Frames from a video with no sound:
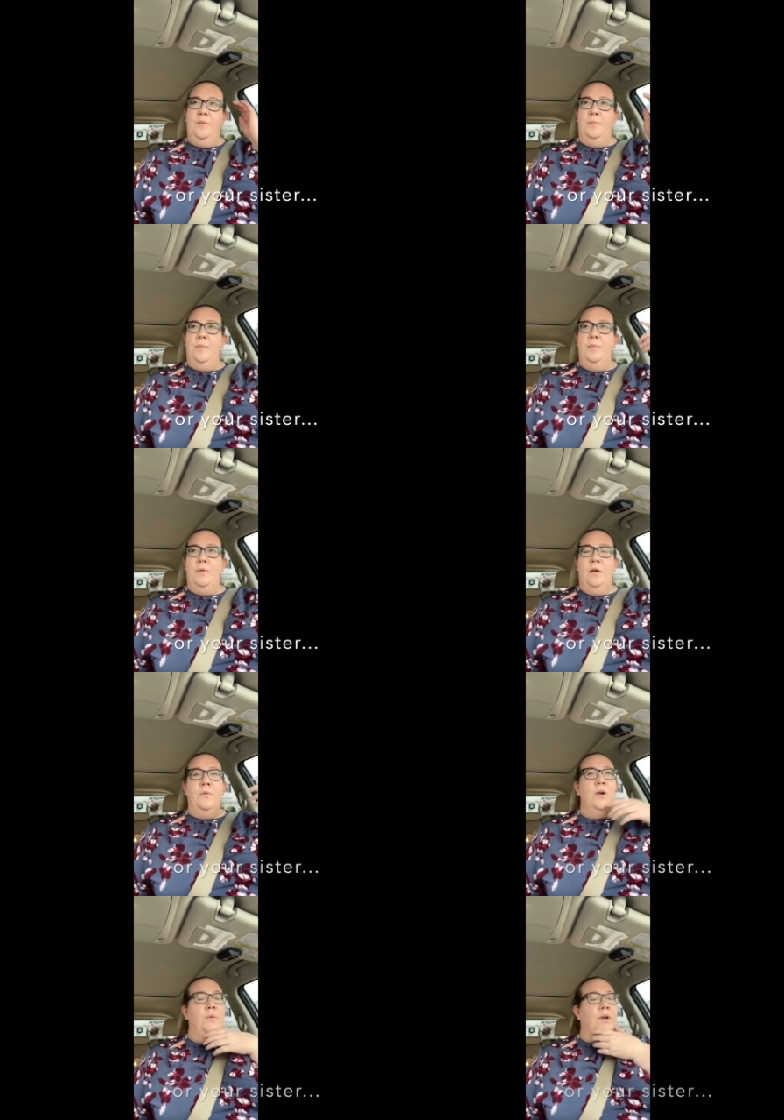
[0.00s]
people I
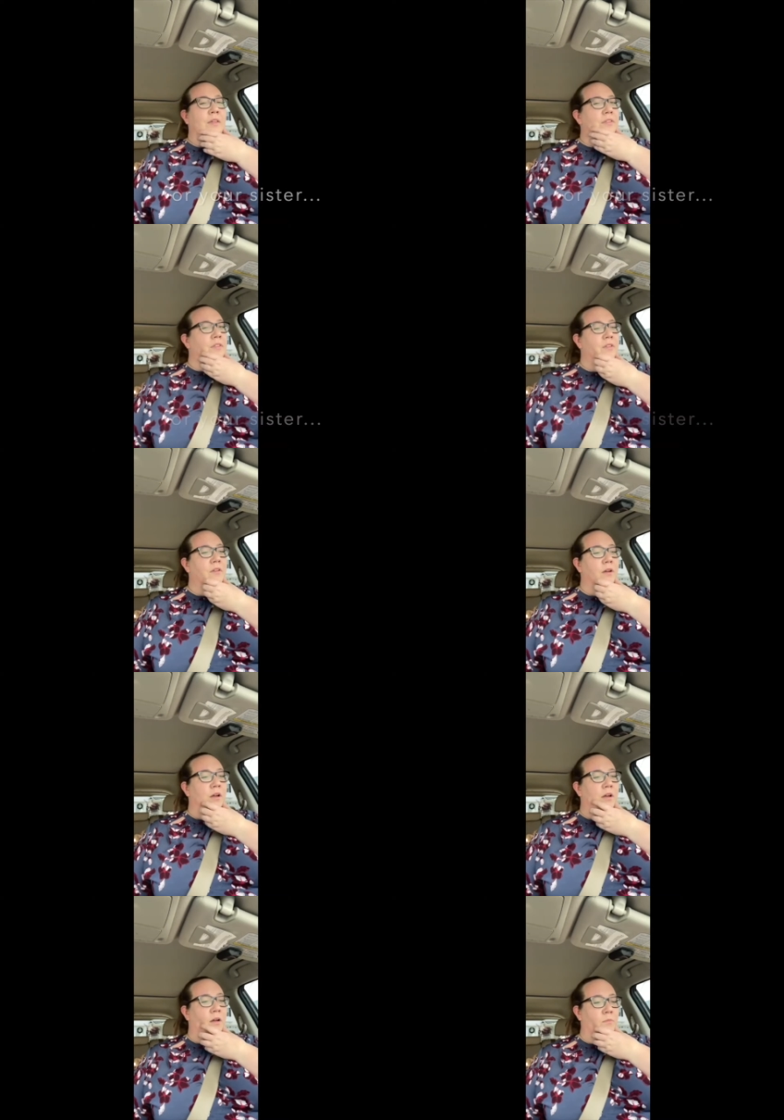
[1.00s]
work with
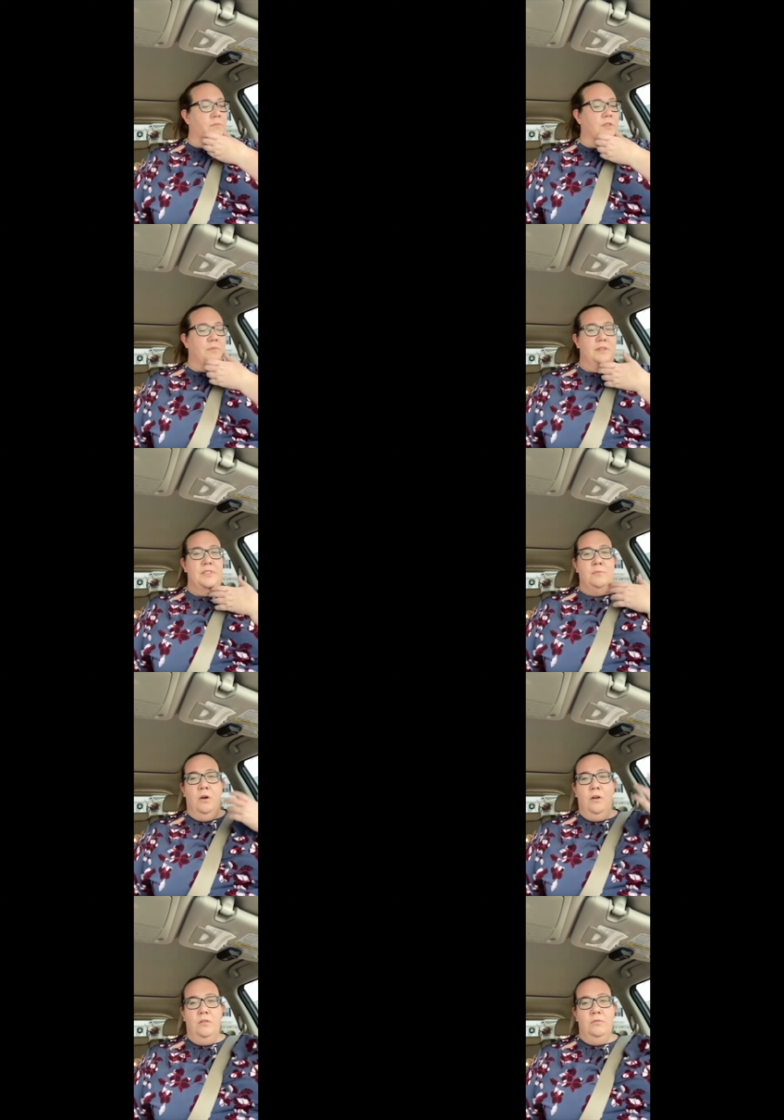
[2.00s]
something
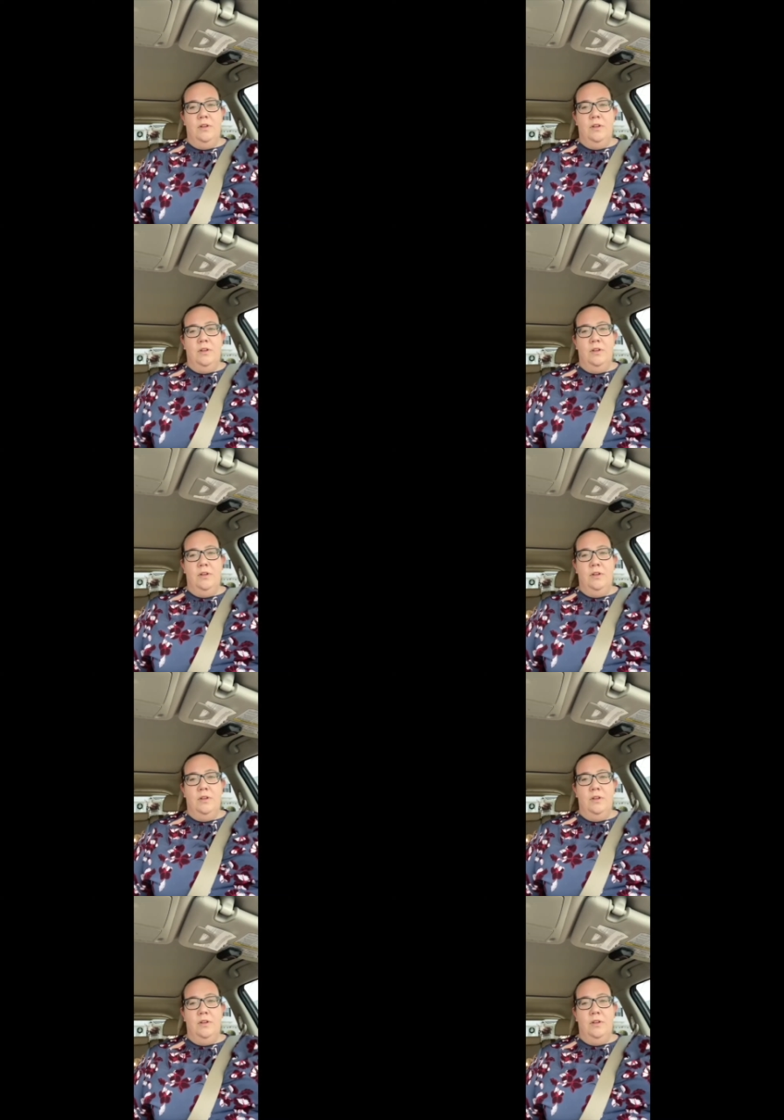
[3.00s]
small.